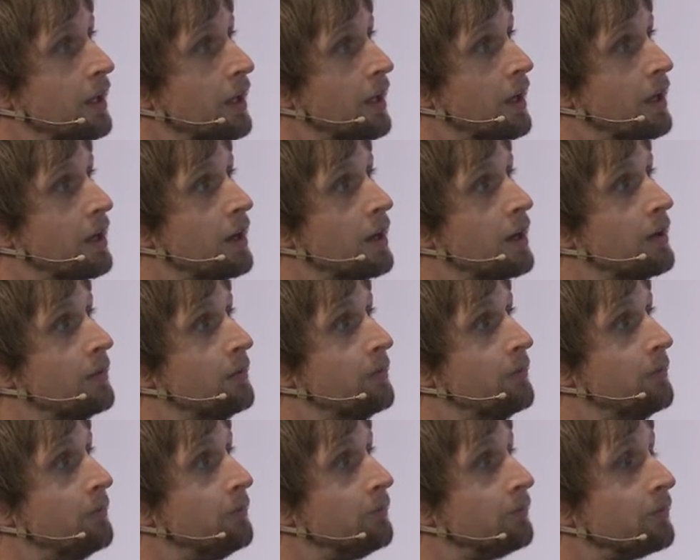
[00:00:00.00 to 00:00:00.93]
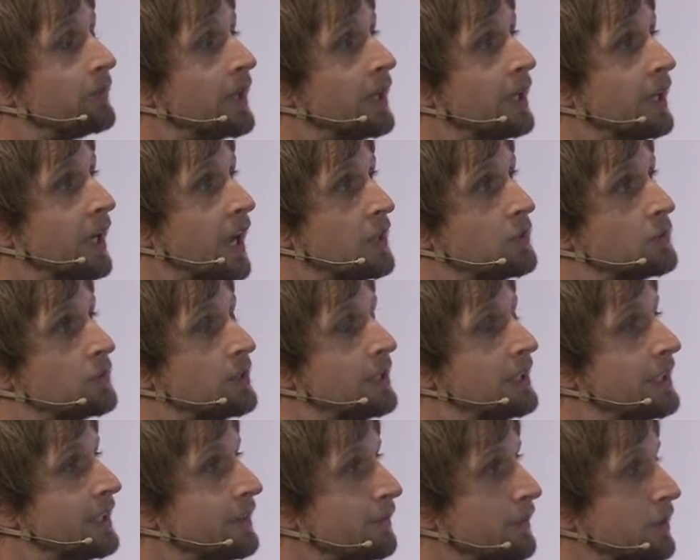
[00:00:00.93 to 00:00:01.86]
um, it's
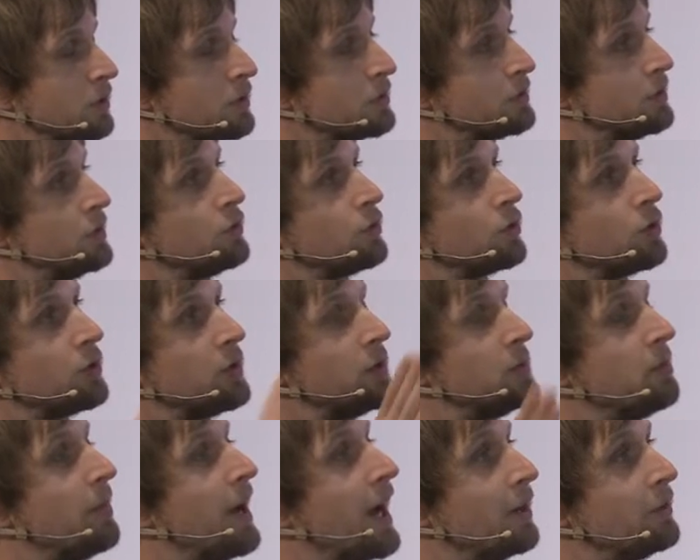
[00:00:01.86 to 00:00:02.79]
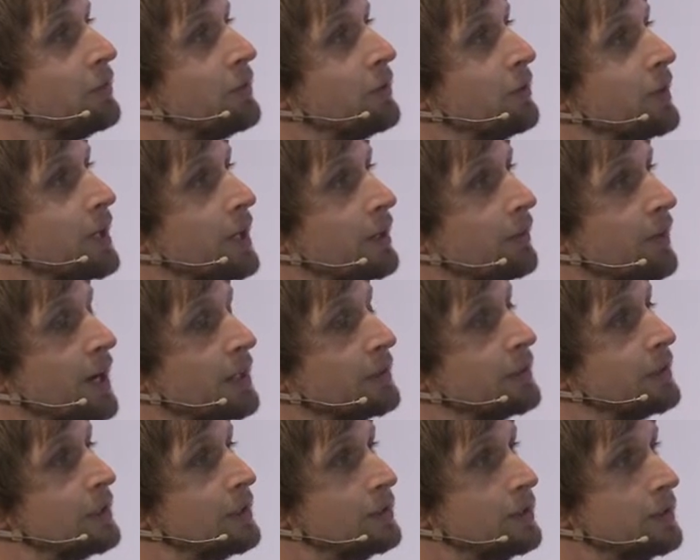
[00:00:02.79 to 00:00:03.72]
really difficult to draw this boundary
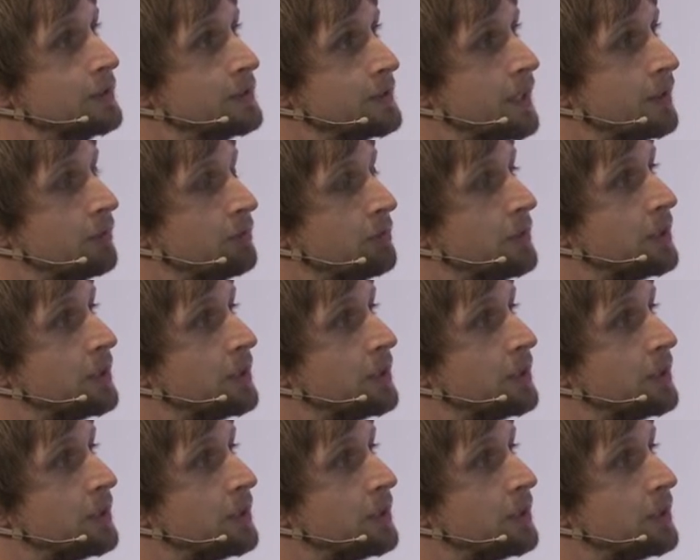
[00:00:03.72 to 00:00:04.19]
around LULUCF